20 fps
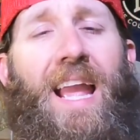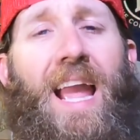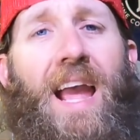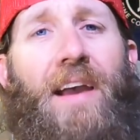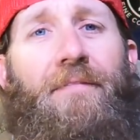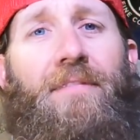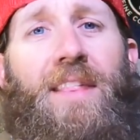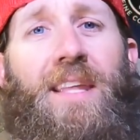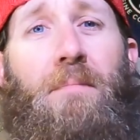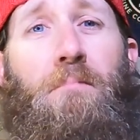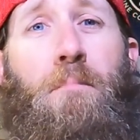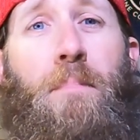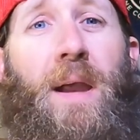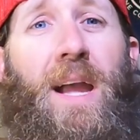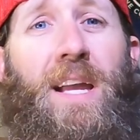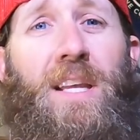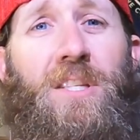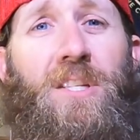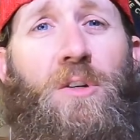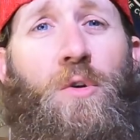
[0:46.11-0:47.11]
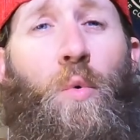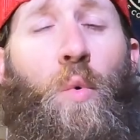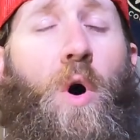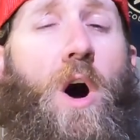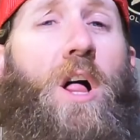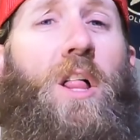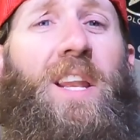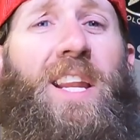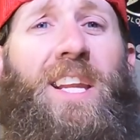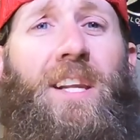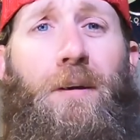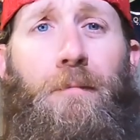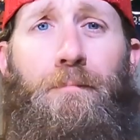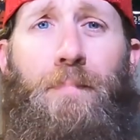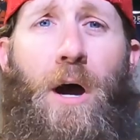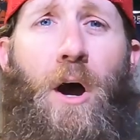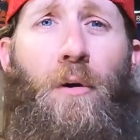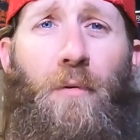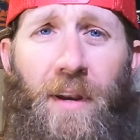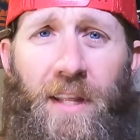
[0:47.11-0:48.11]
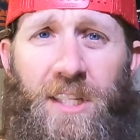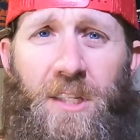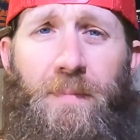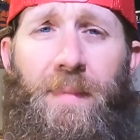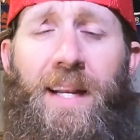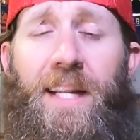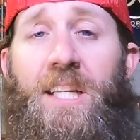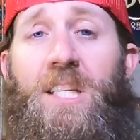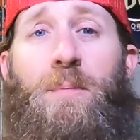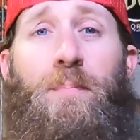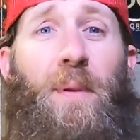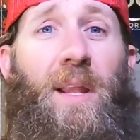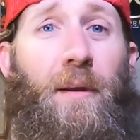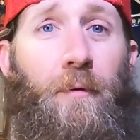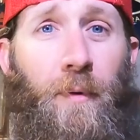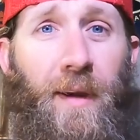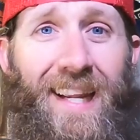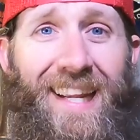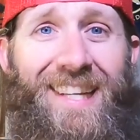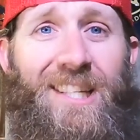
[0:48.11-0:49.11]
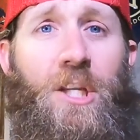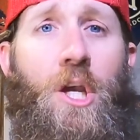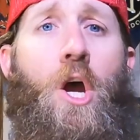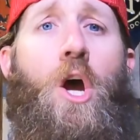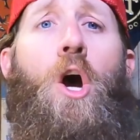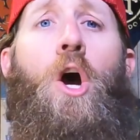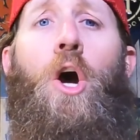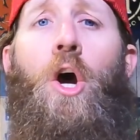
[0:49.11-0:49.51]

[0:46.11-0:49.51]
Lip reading: have the best quality components, meaning split rings,